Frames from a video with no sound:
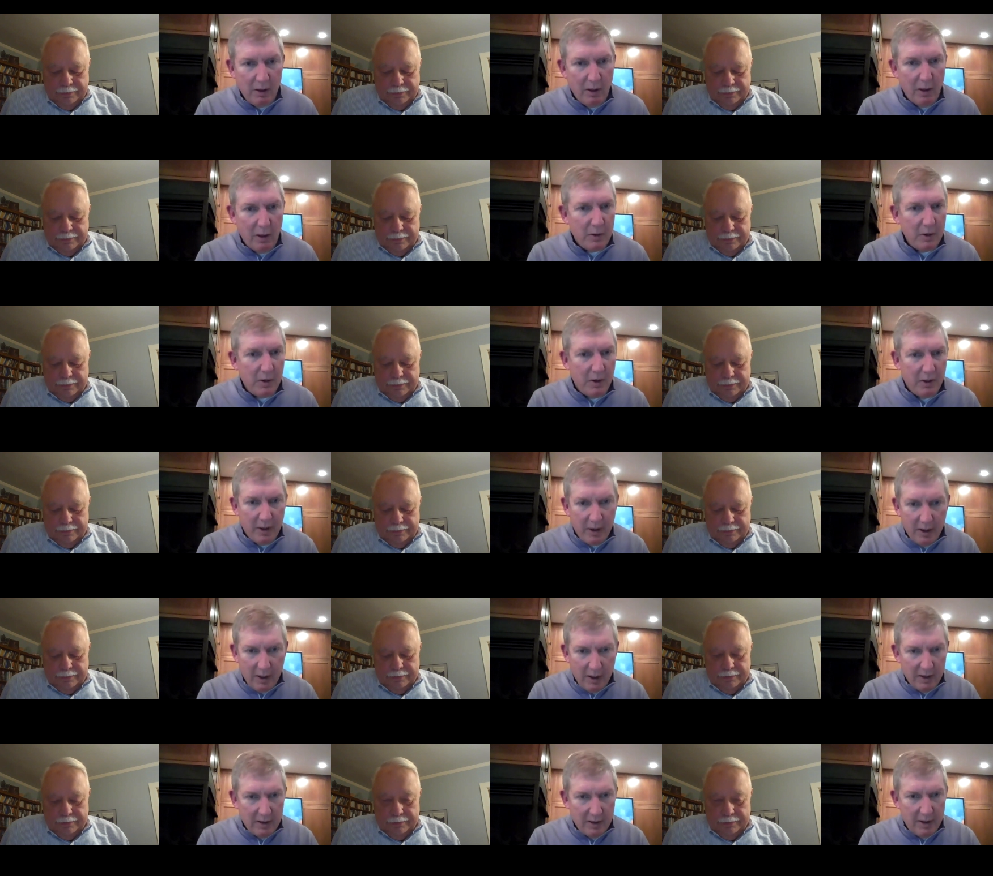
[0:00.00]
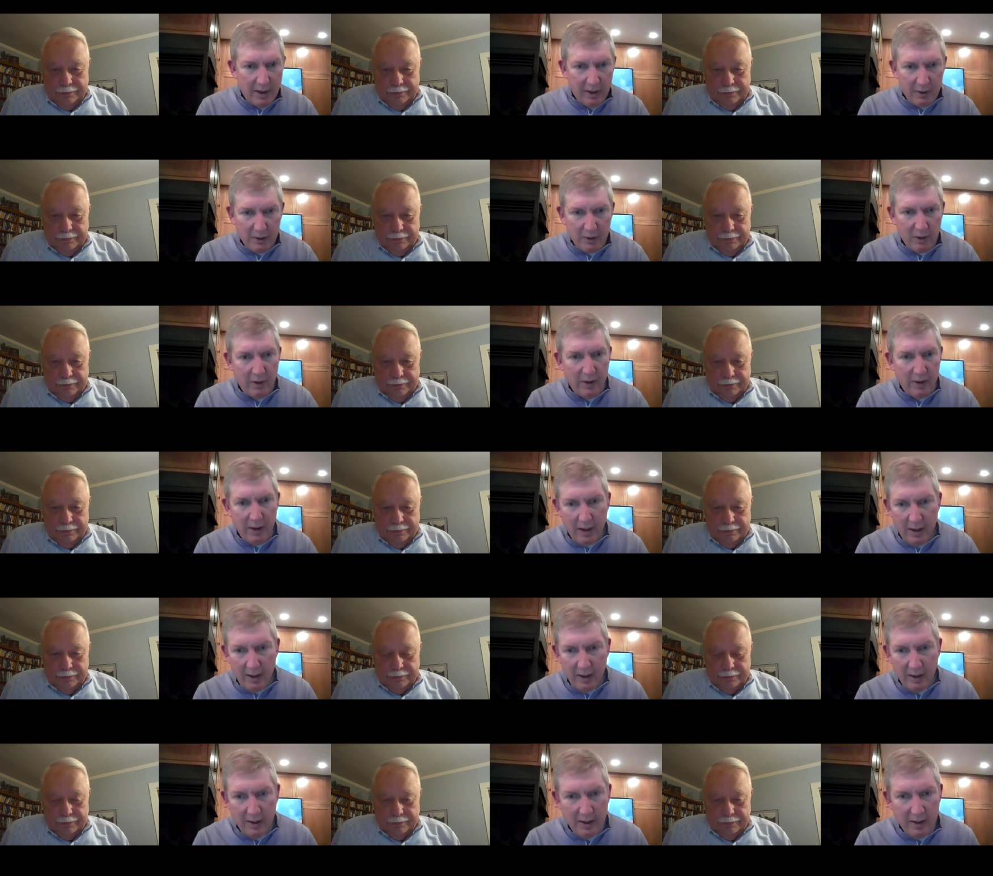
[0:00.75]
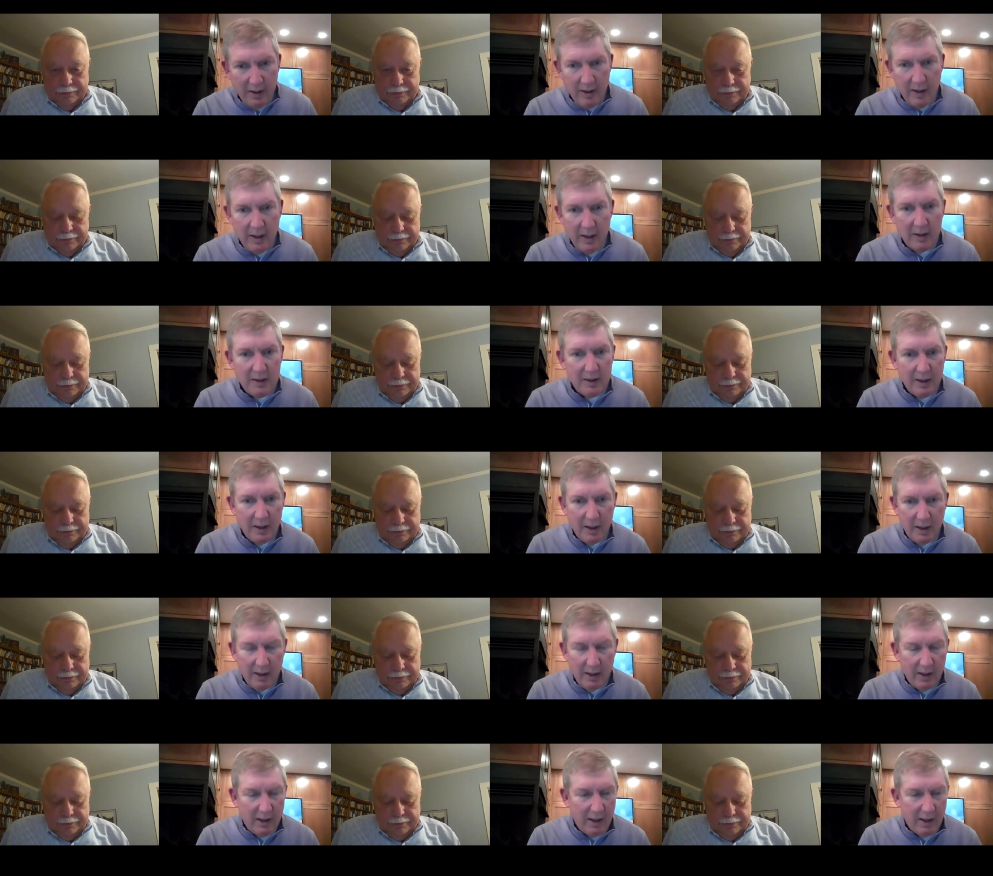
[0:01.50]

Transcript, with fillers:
Speaker 1: goes with architecture that that uh,